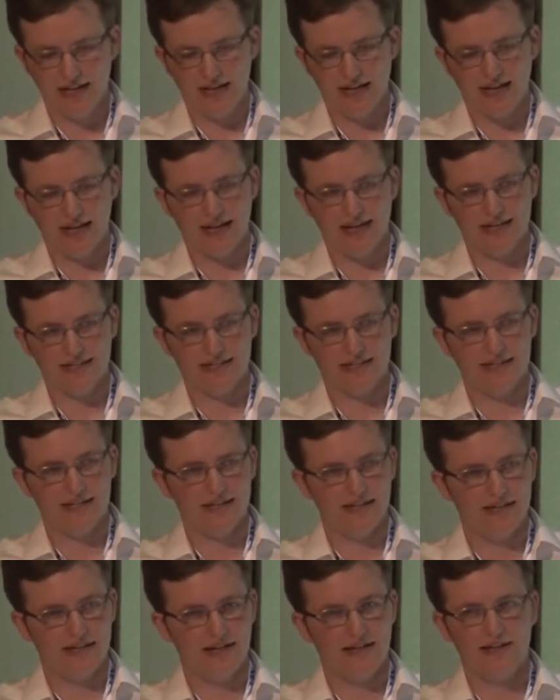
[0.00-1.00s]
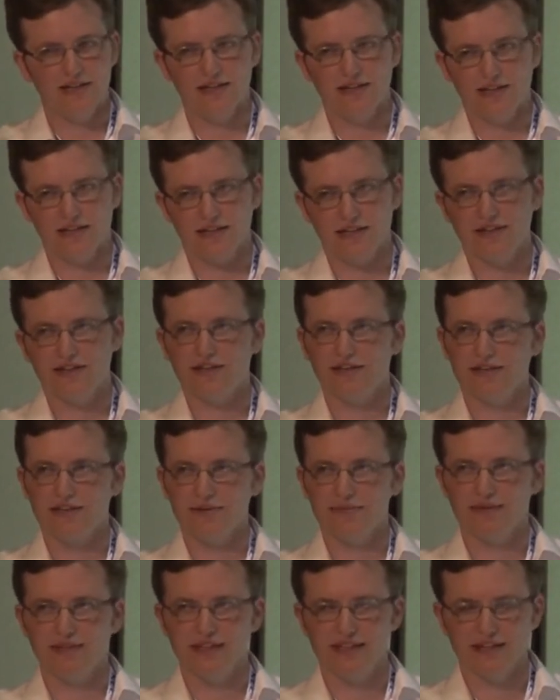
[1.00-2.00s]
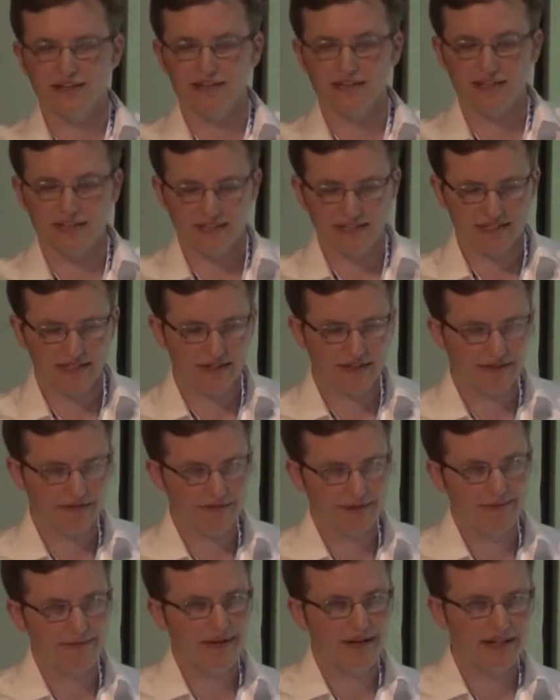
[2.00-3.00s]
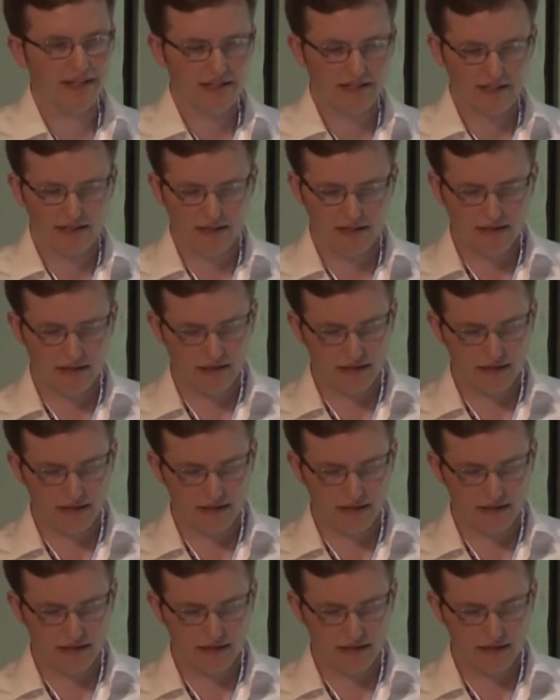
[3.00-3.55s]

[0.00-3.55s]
and in all likelihood it'll be there in less than 3 minutes.